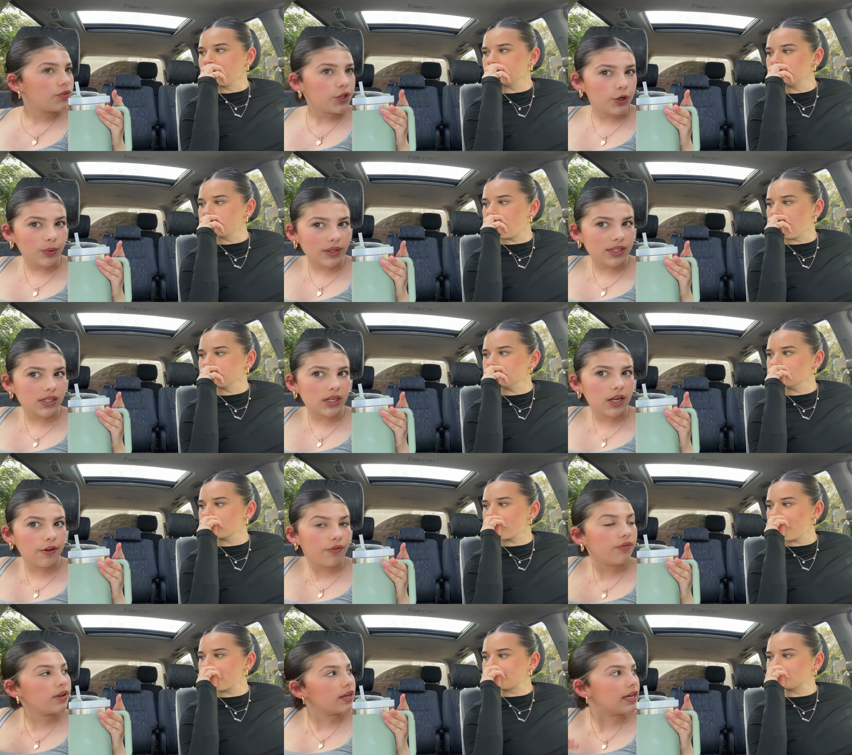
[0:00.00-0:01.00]
Speaker 1: who is,
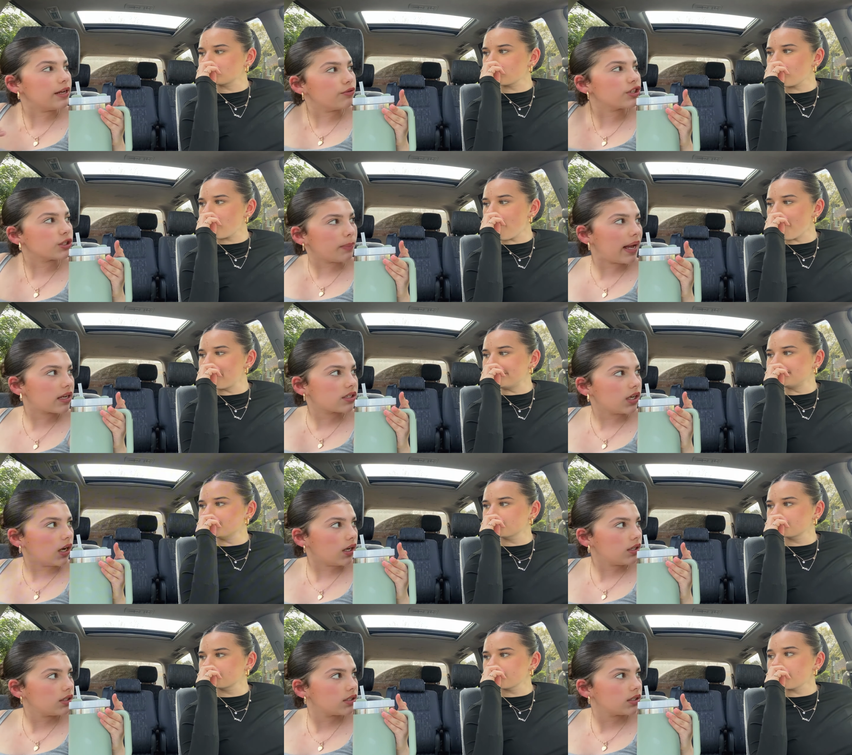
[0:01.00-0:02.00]
if he respects
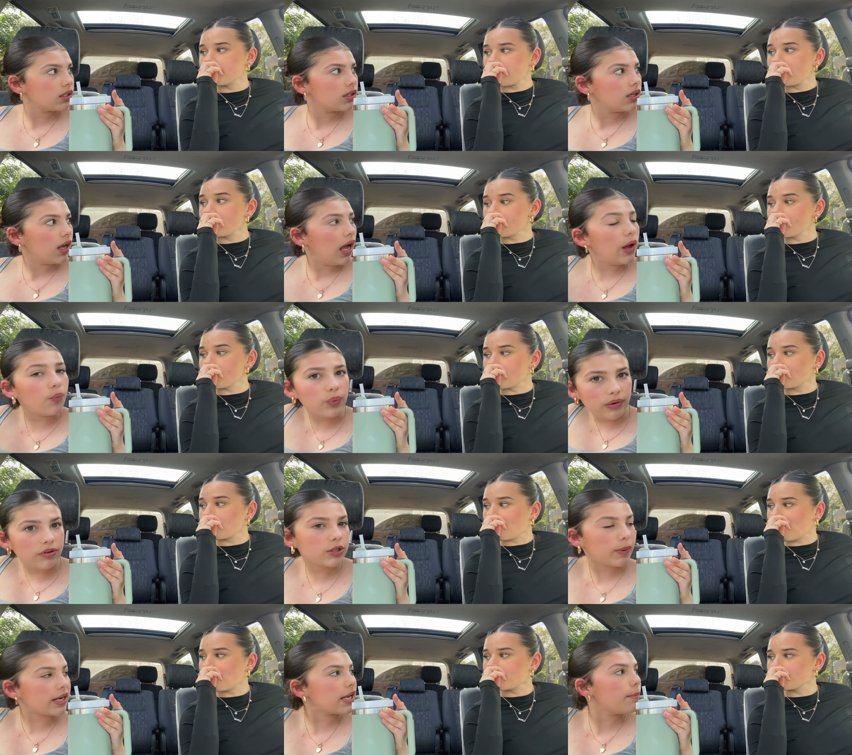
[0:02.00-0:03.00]
us and we
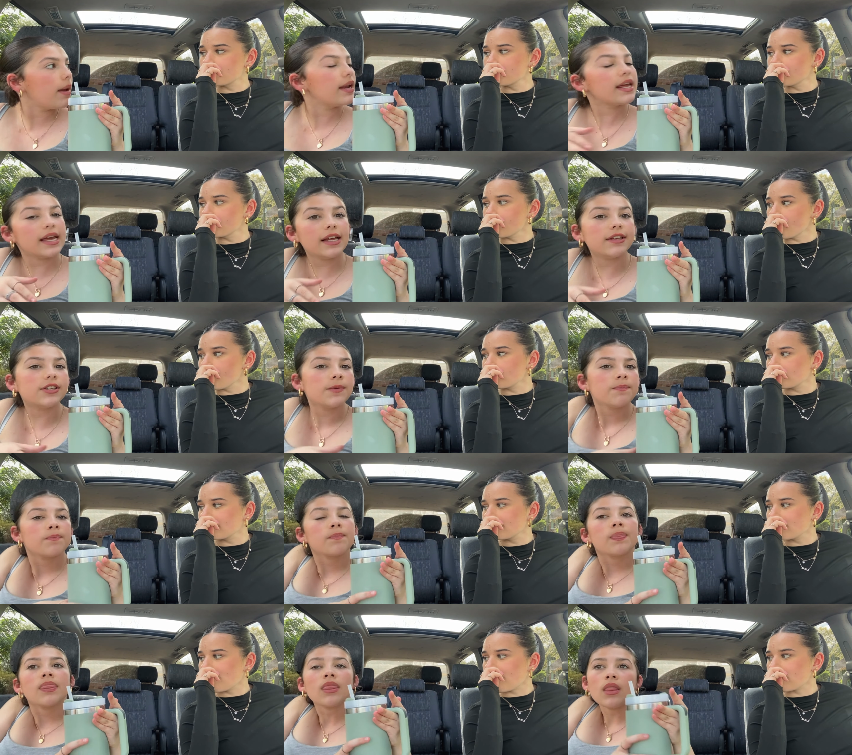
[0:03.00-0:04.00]
respect him, and he is
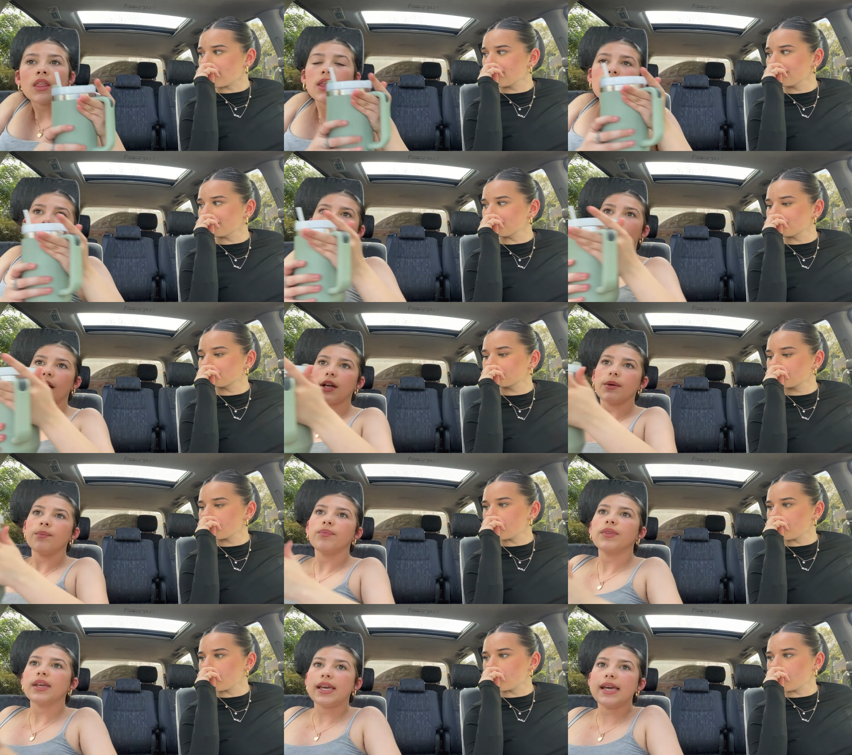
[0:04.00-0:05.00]
like,
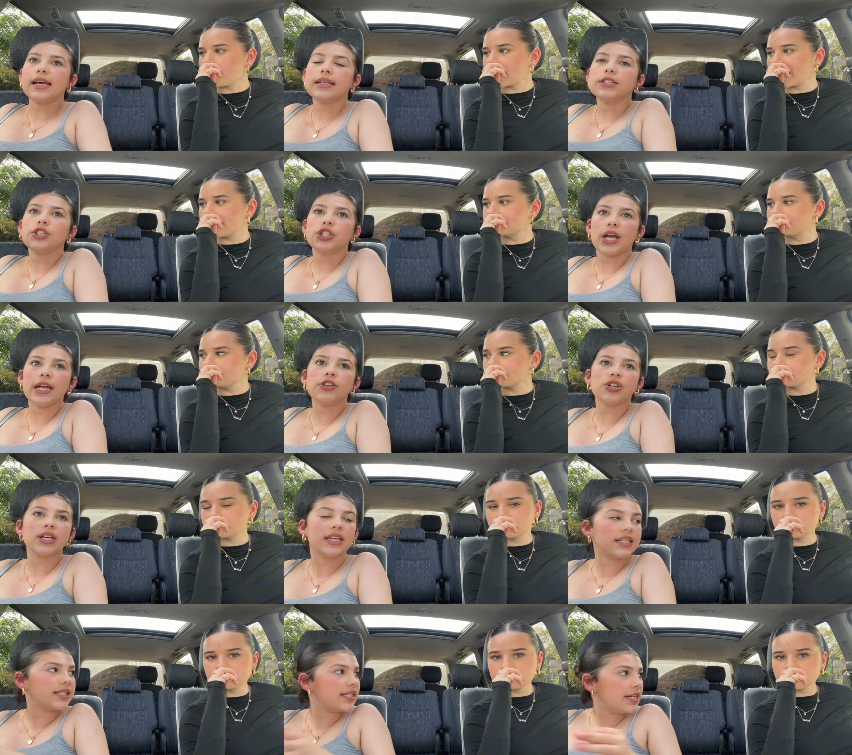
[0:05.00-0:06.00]
he is changing
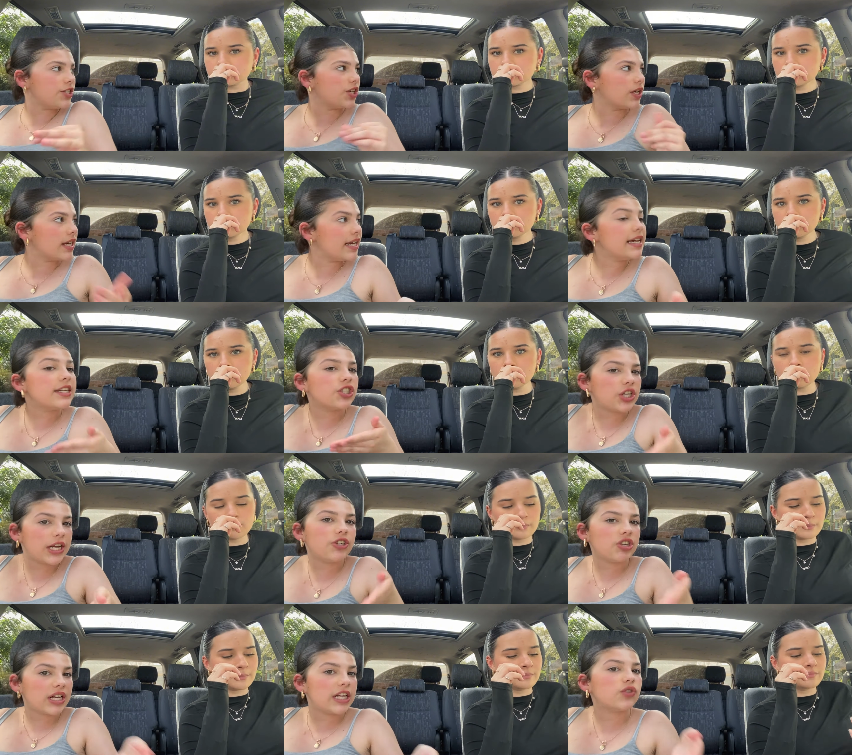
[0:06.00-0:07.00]
his teaching, he is
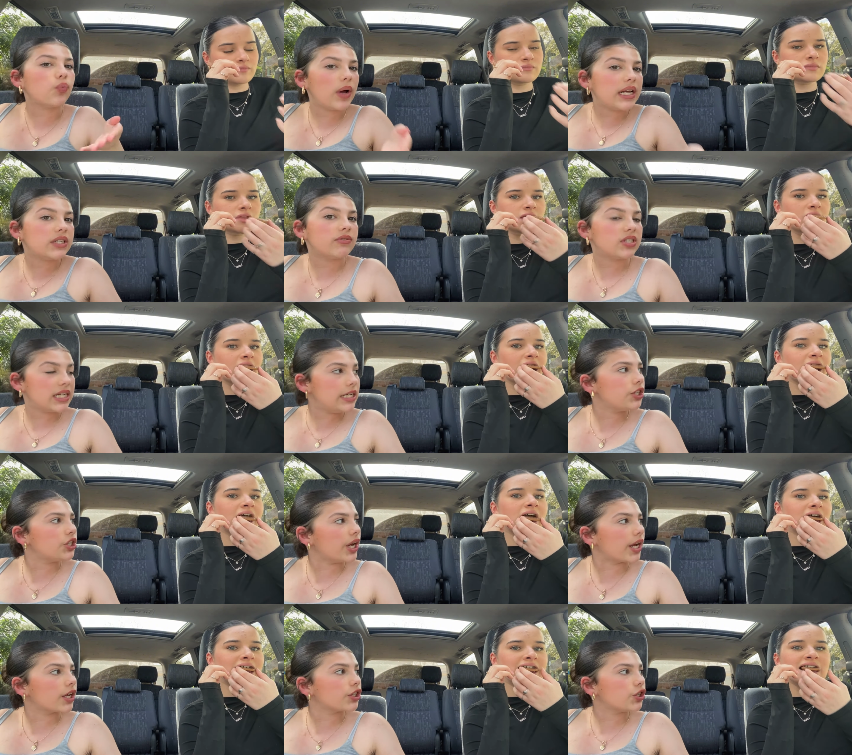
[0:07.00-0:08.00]
changing his ways of
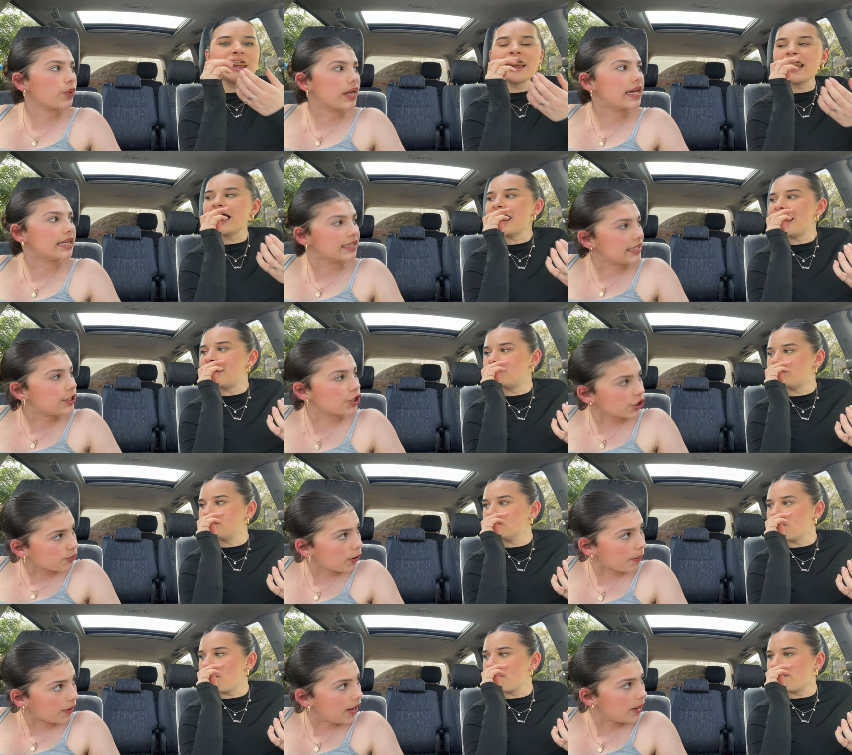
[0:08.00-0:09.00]
teaching so he can teach us
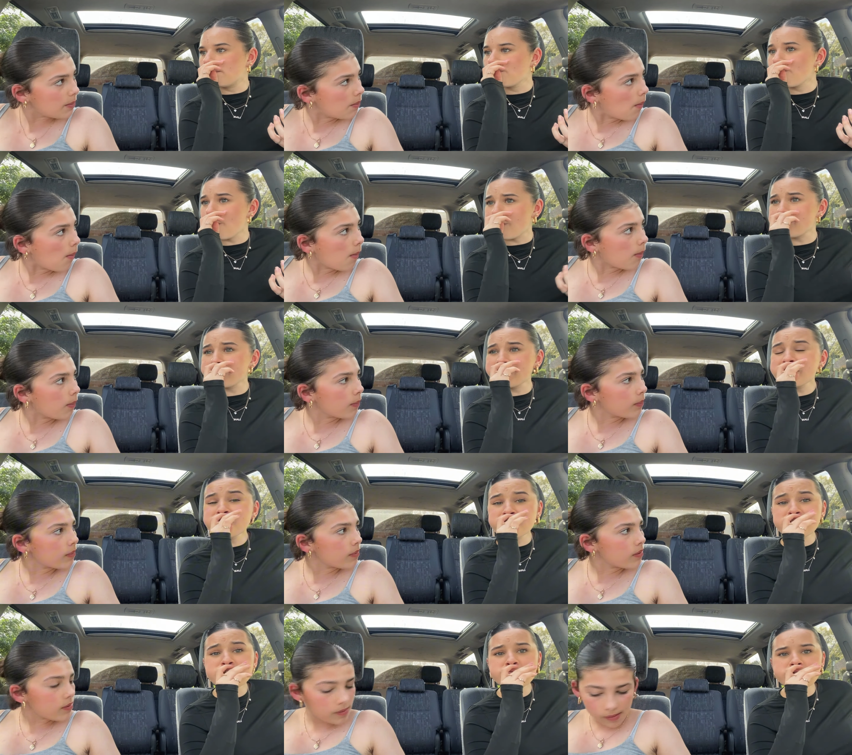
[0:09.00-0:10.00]
properly. I
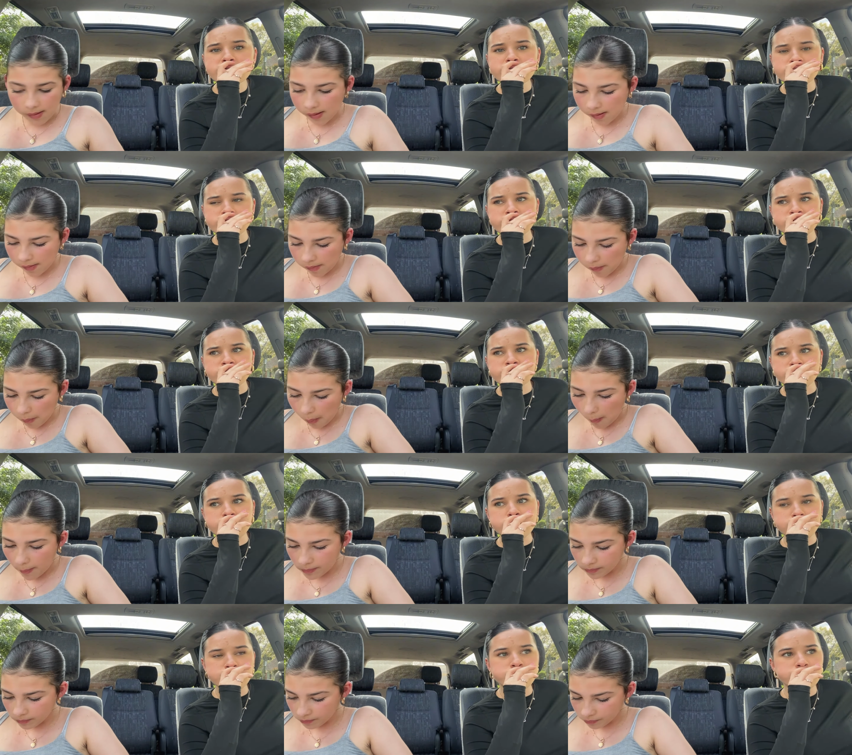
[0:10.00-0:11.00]
genuinely think that that's so
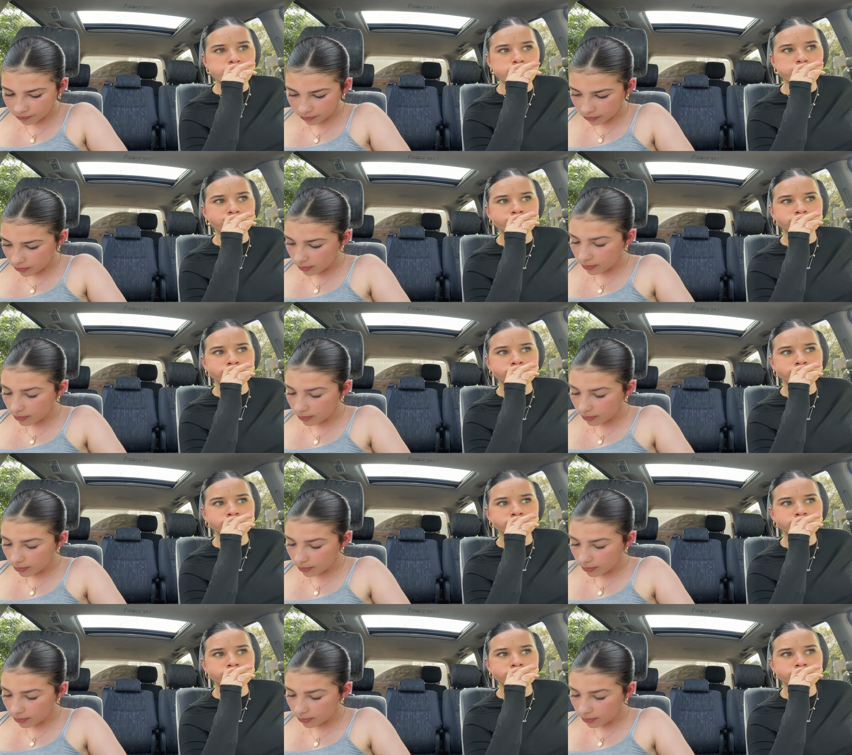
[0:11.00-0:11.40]
important.